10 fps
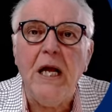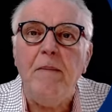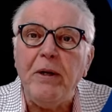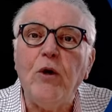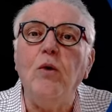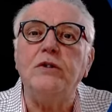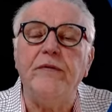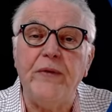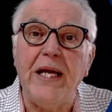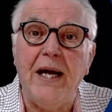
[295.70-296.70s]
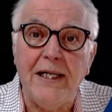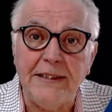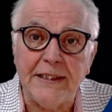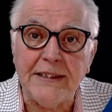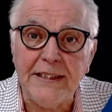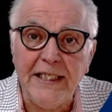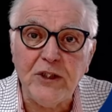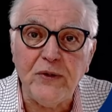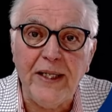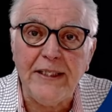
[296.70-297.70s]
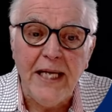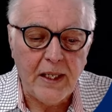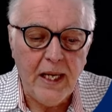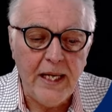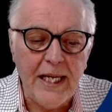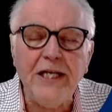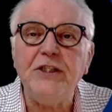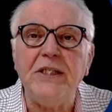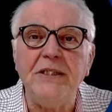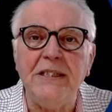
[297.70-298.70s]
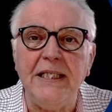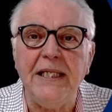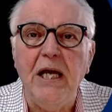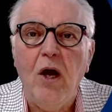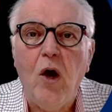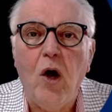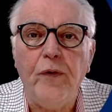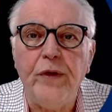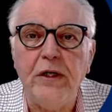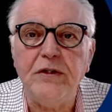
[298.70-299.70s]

because of the high success rate. And as you can see on those